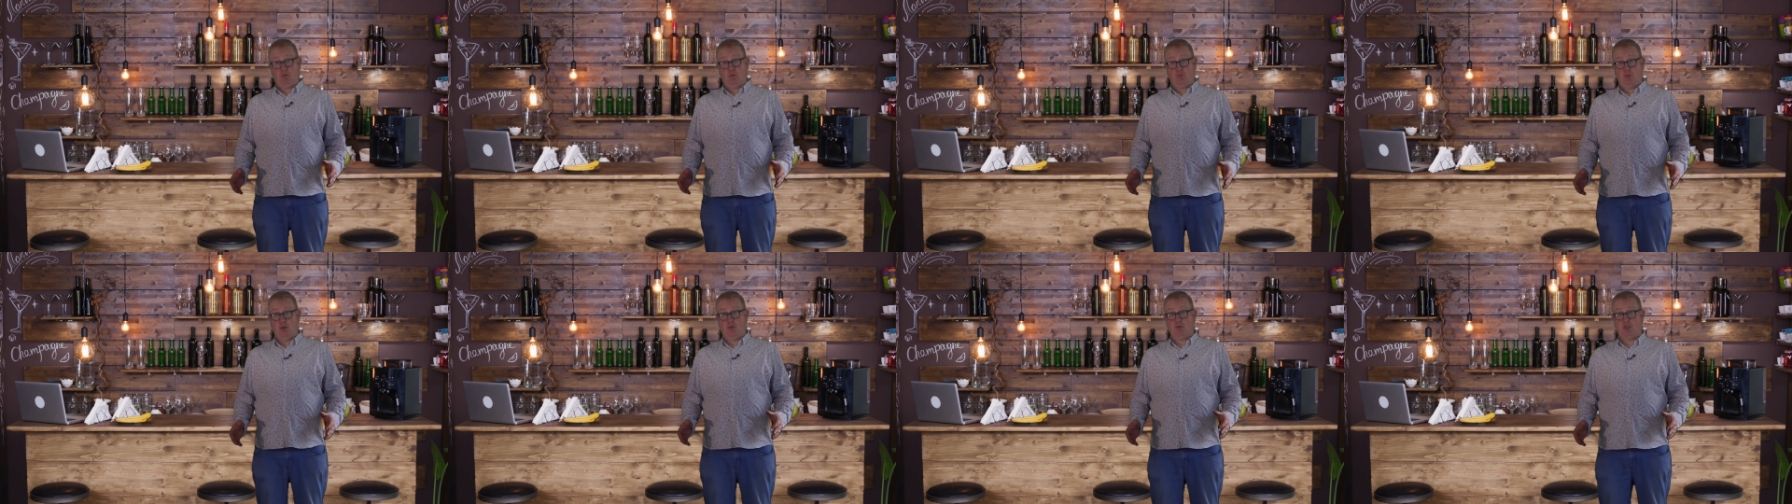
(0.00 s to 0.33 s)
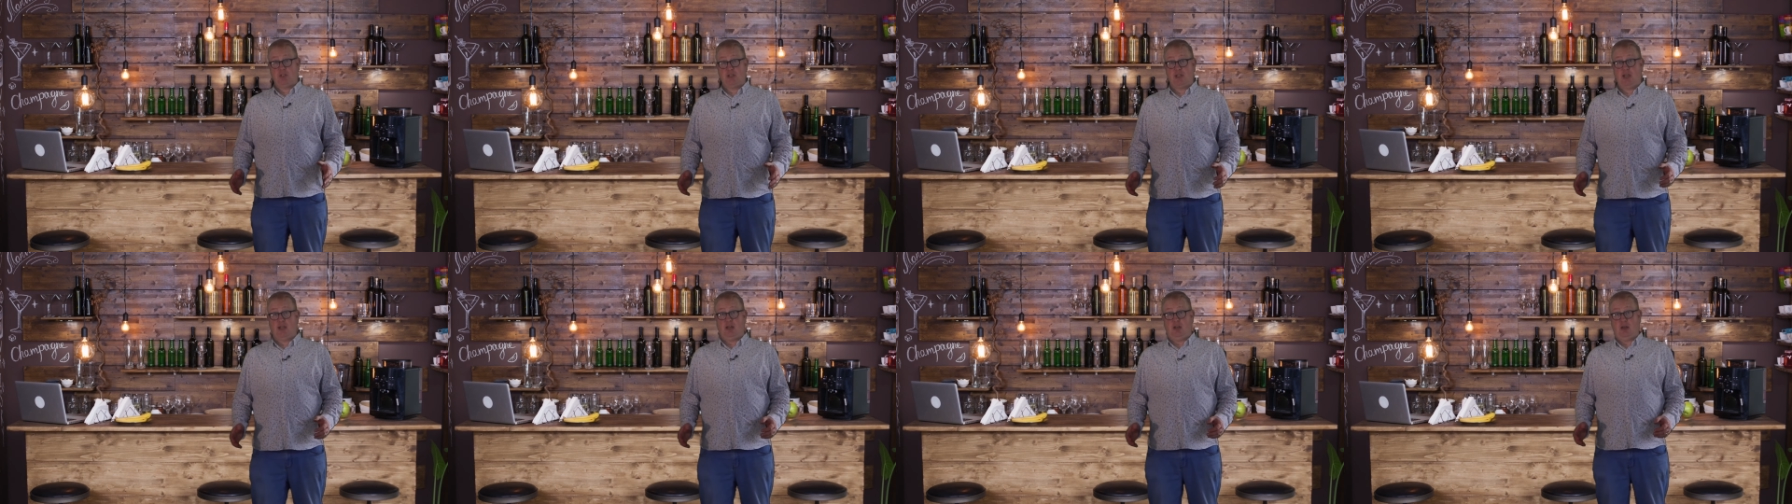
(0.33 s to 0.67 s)
the real
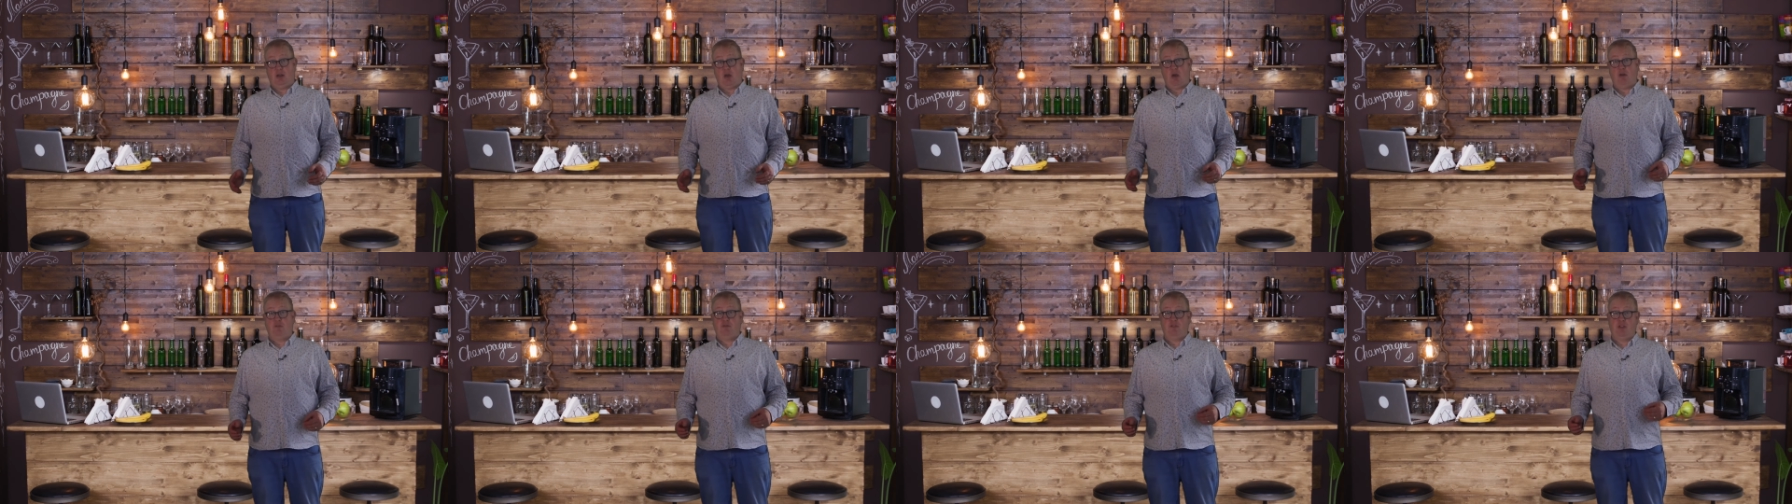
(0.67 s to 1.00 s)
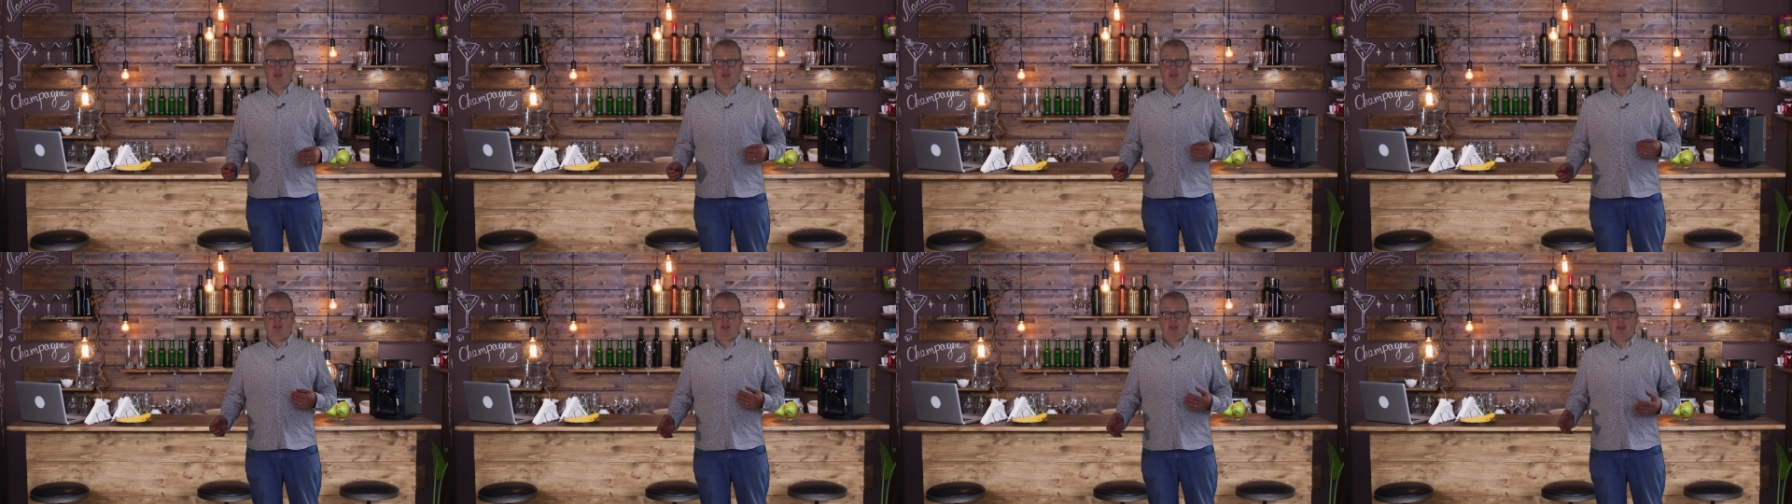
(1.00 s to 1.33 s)
skill of
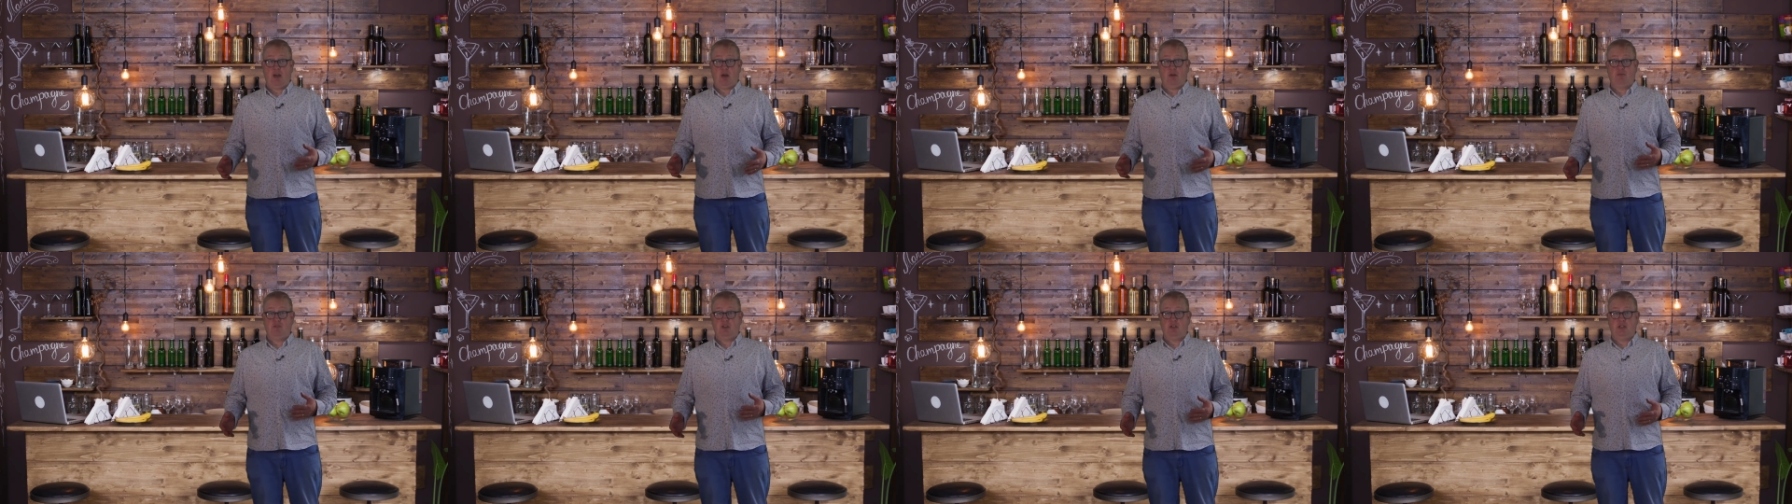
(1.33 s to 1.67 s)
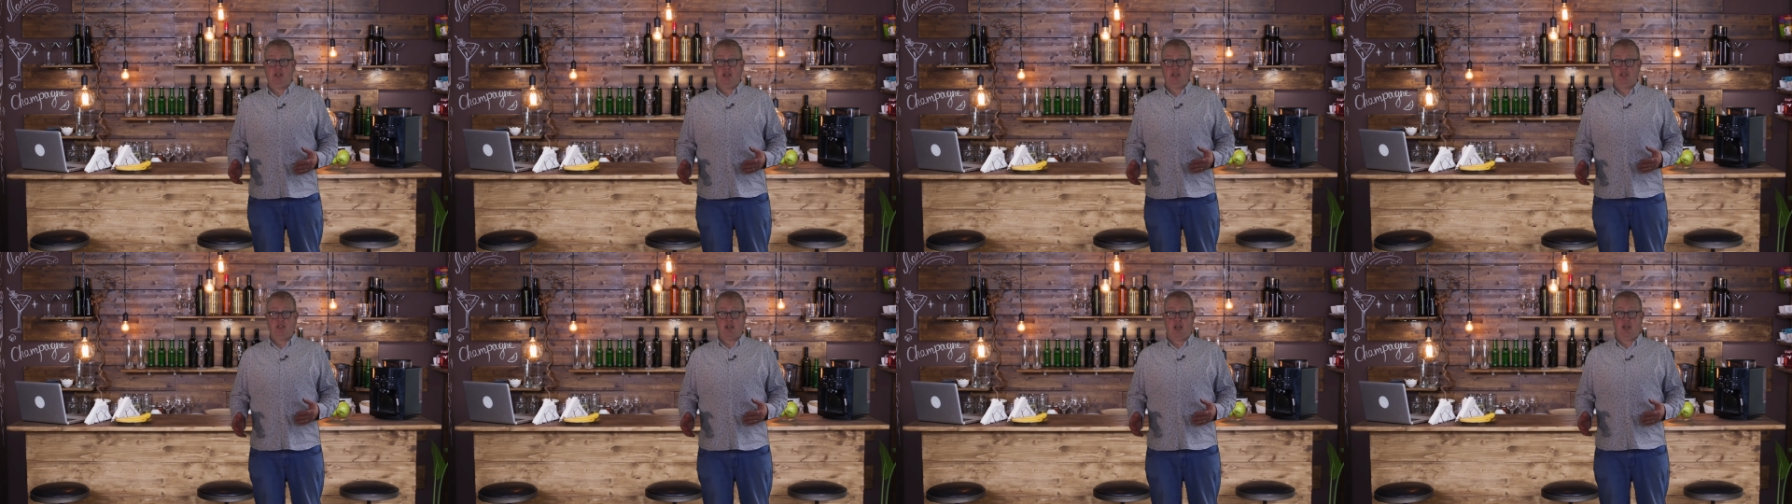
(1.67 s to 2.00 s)
the, uh, of the
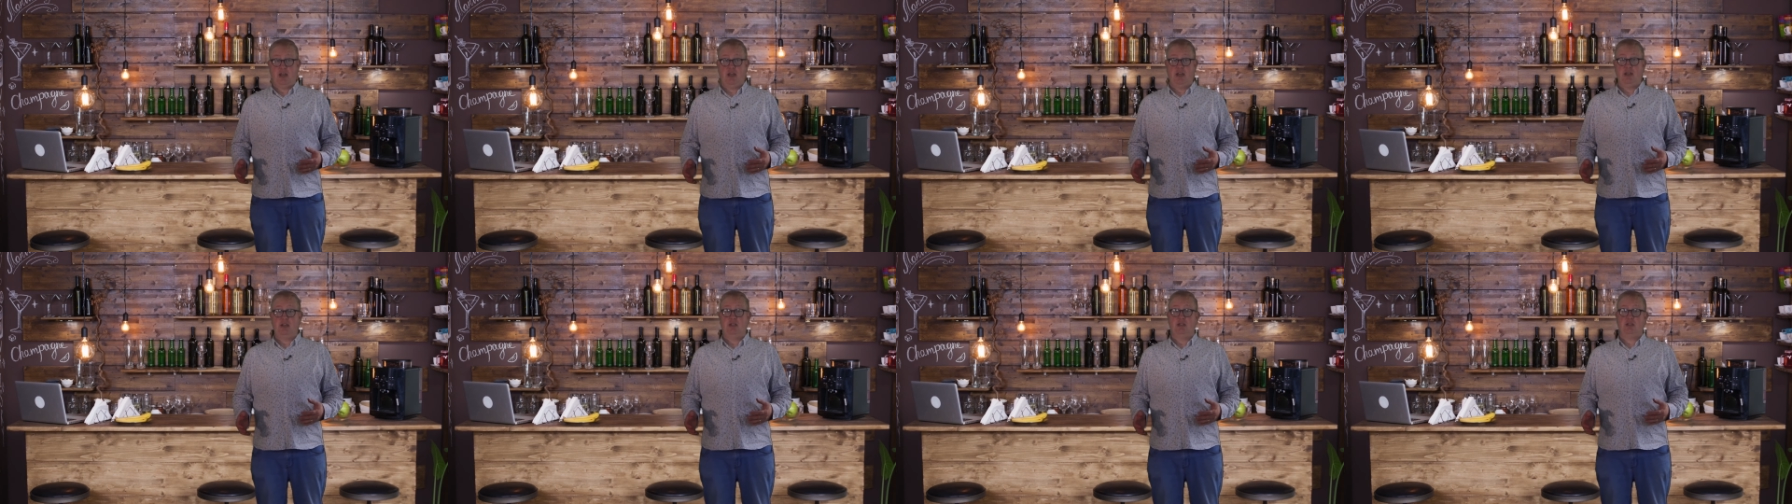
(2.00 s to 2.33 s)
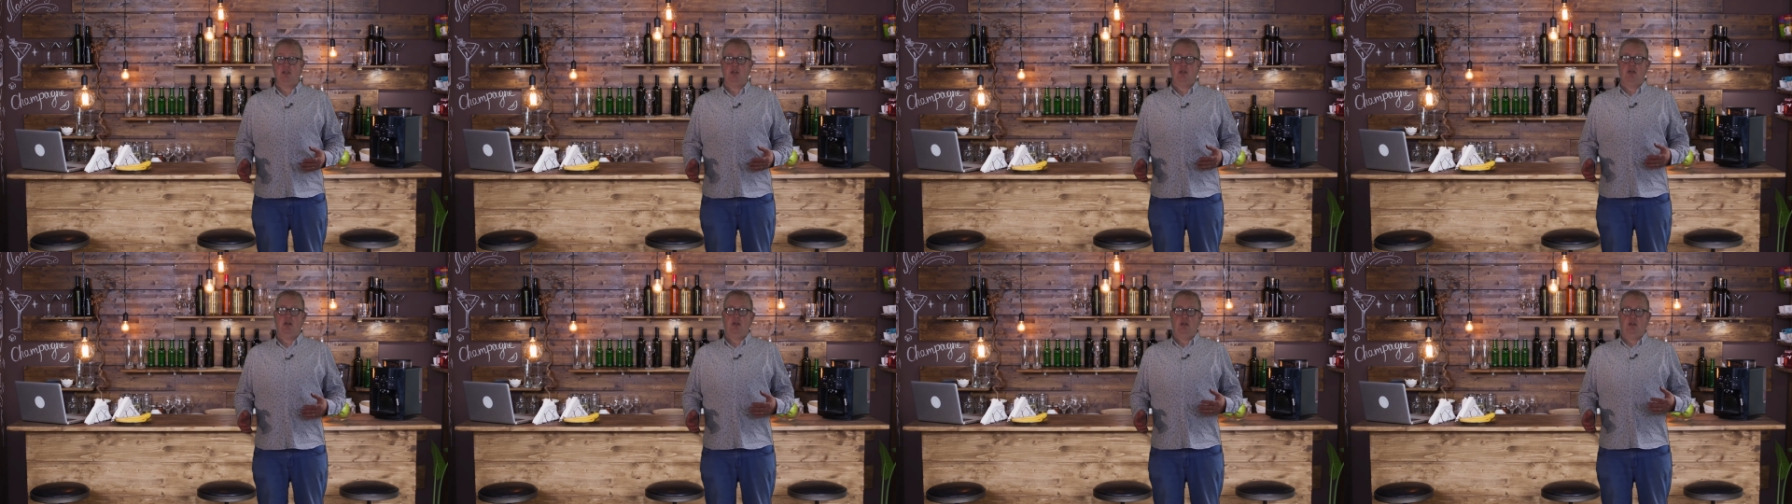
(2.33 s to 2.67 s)
DJ
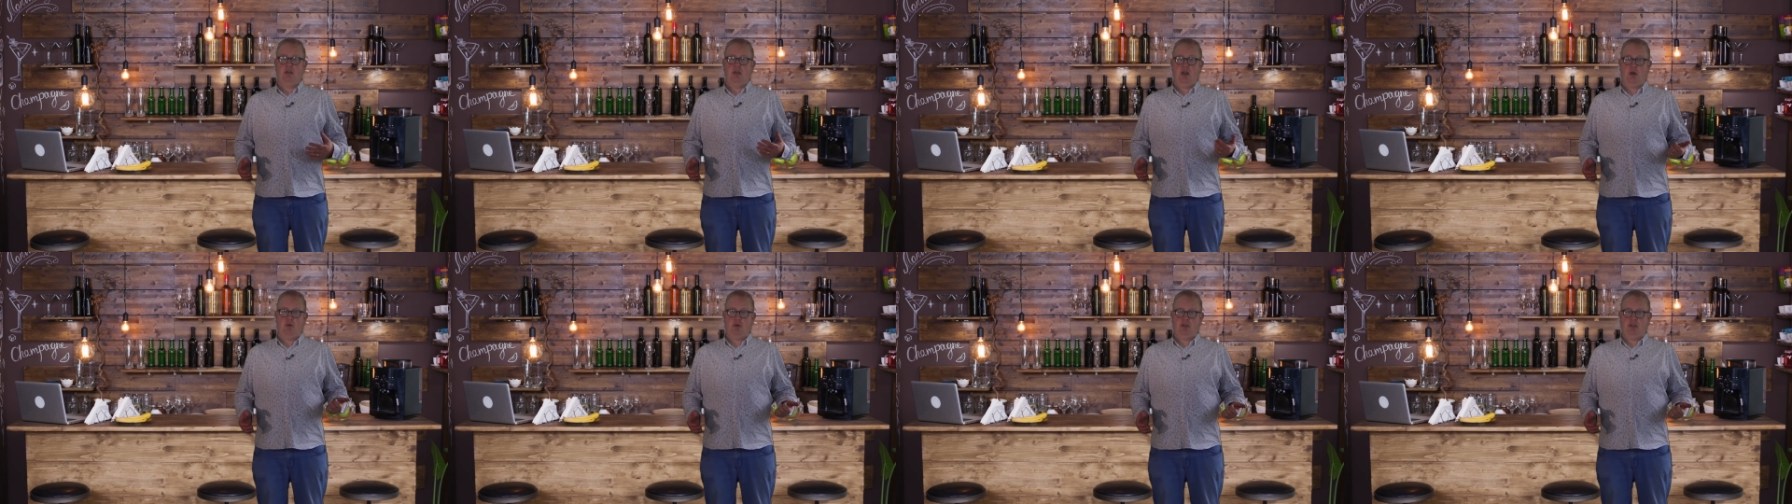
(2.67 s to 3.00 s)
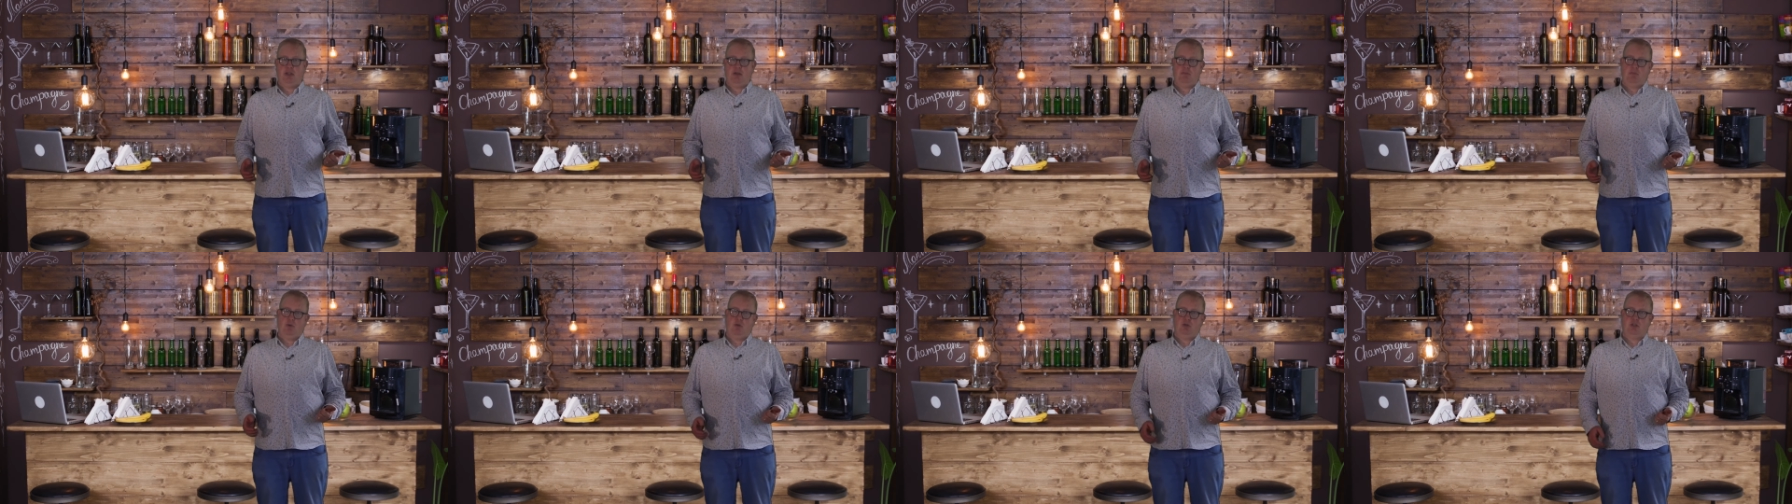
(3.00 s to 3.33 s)
is knowing
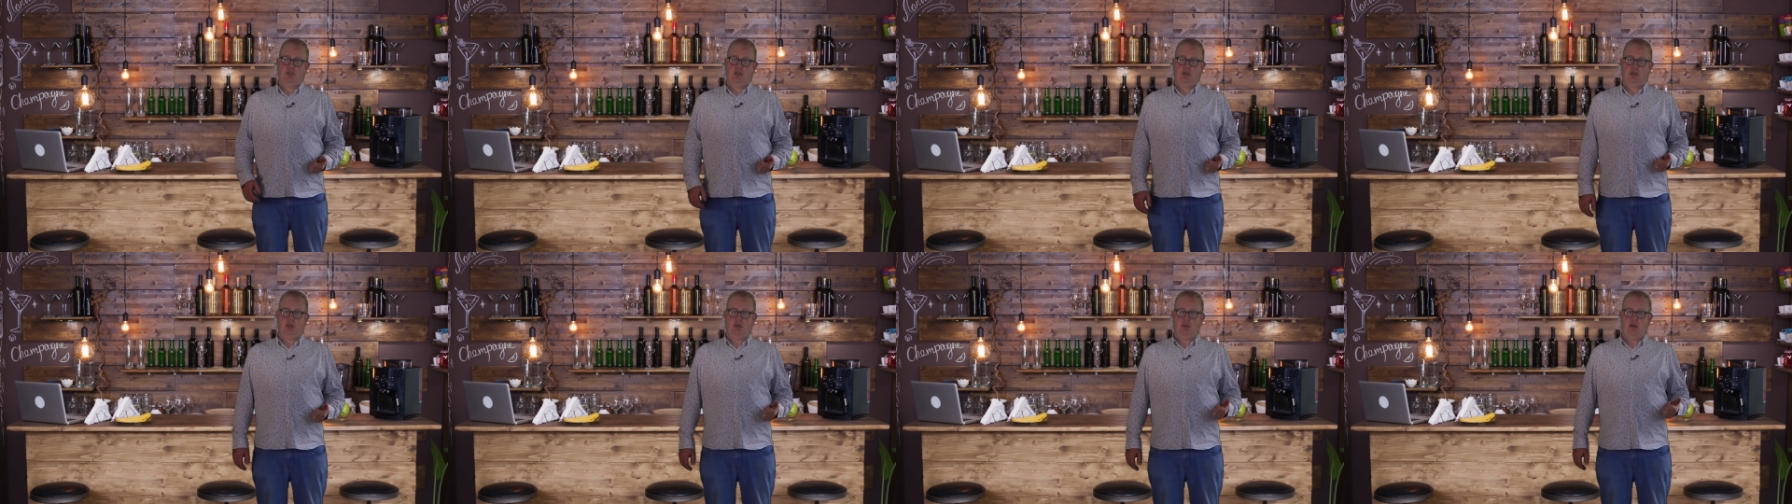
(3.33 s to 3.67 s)
their music,